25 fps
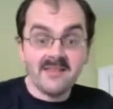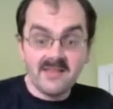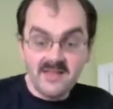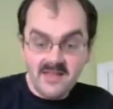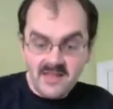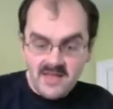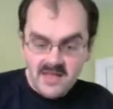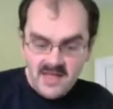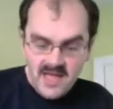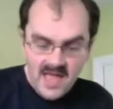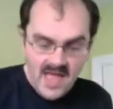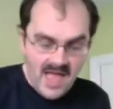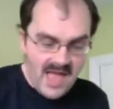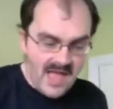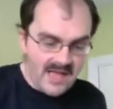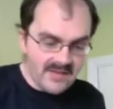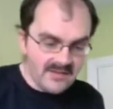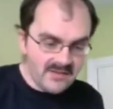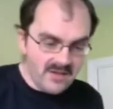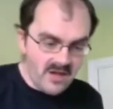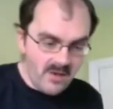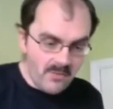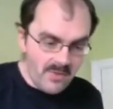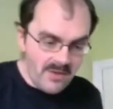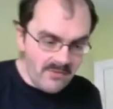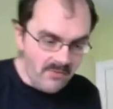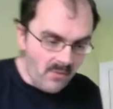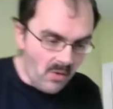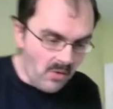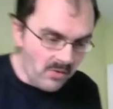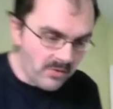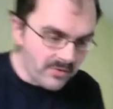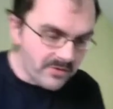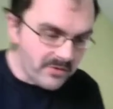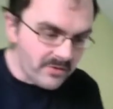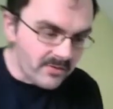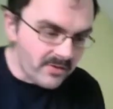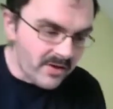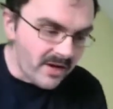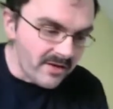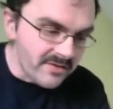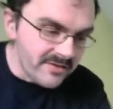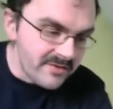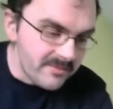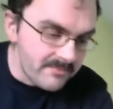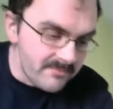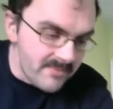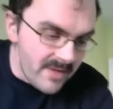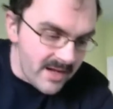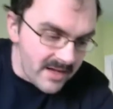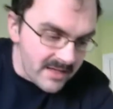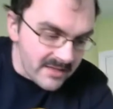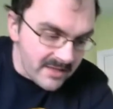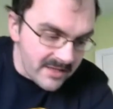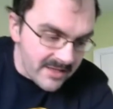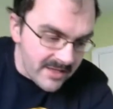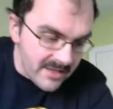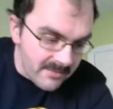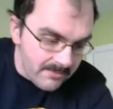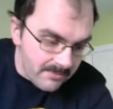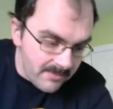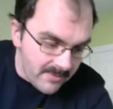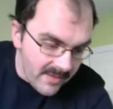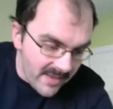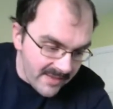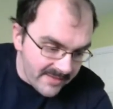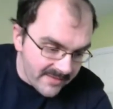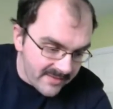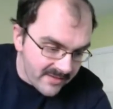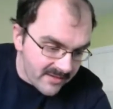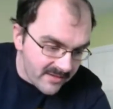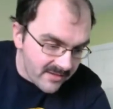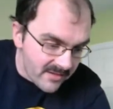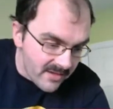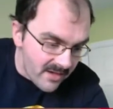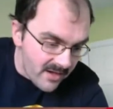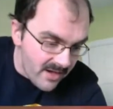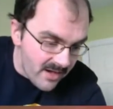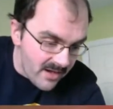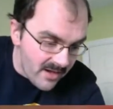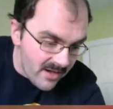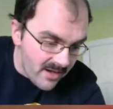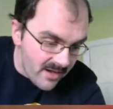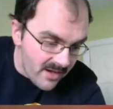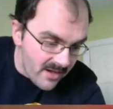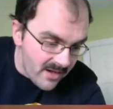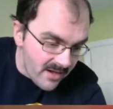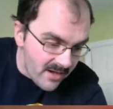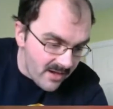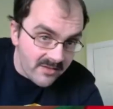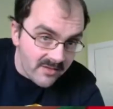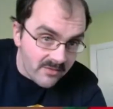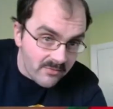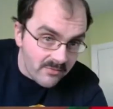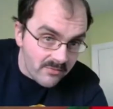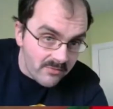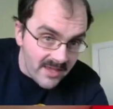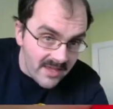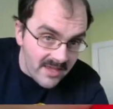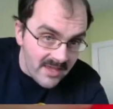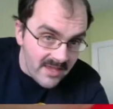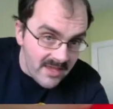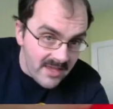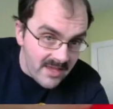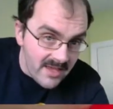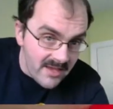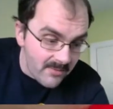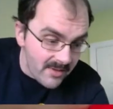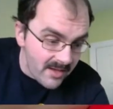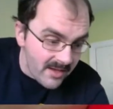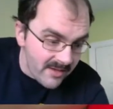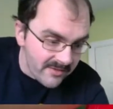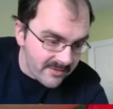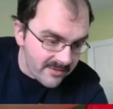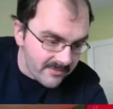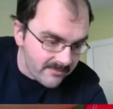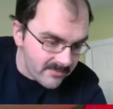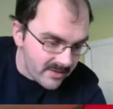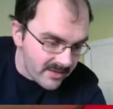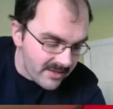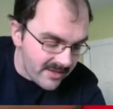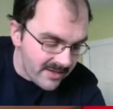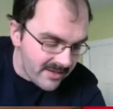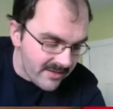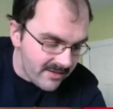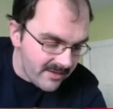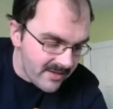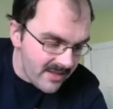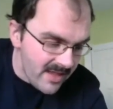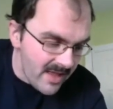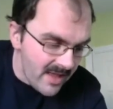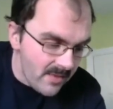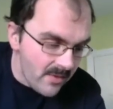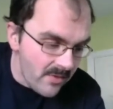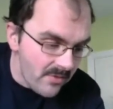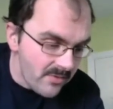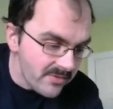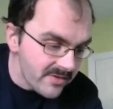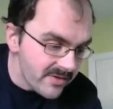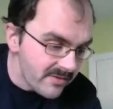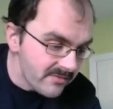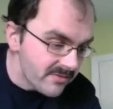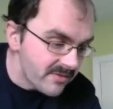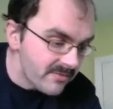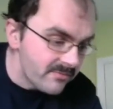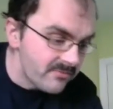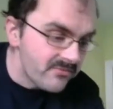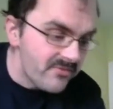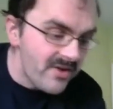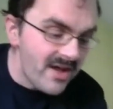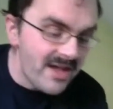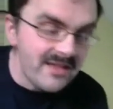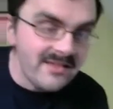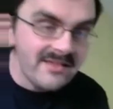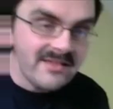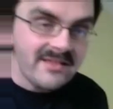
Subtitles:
And we've also got some clear plastic pieces right here. We got some clear yellows and some reds.